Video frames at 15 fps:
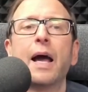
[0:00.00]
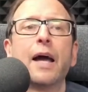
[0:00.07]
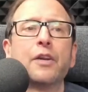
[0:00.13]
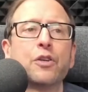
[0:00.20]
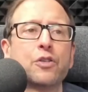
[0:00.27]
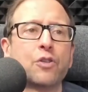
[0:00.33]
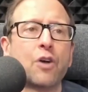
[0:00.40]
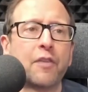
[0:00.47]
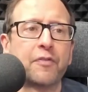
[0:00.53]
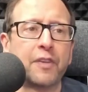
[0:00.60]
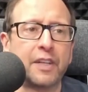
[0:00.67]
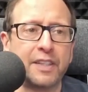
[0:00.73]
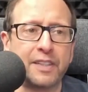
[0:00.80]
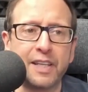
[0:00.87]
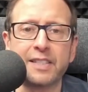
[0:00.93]
and you start
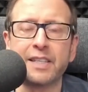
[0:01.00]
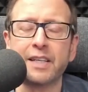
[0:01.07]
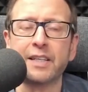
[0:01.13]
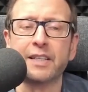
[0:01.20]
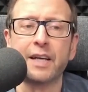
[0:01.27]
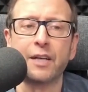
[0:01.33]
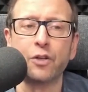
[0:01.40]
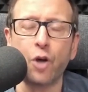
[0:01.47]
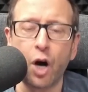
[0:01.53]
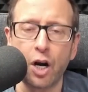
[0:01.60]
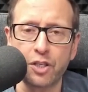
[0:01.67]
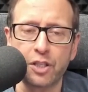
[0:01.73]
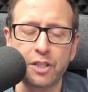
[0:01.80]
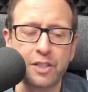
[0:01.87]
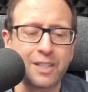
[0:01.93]
feeling dizzy and
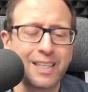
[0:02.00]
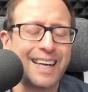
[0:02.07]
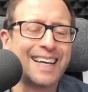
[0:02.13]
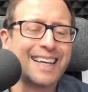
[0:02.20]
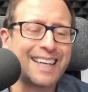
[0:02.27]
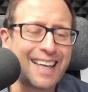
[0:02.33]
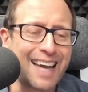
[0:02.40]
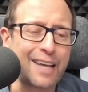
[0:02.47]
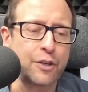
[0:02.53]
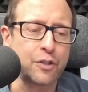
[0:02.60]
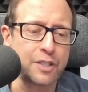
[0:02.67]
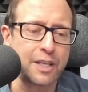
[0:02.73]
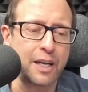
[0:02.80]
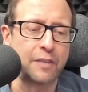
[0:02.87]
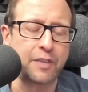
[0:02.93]
nauseous, get
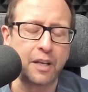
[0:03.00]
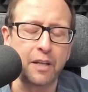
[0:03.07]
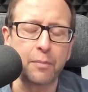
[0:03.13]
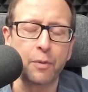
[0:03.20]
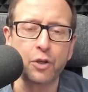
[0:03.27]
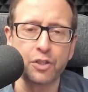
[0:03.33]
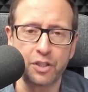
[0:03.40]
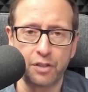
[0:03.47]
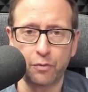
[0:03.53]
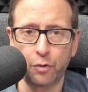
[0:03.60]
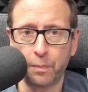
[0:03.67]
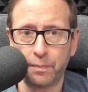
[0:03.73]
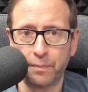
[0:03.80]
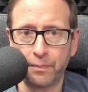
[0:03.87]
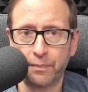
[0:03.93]
yourself to the emergency room.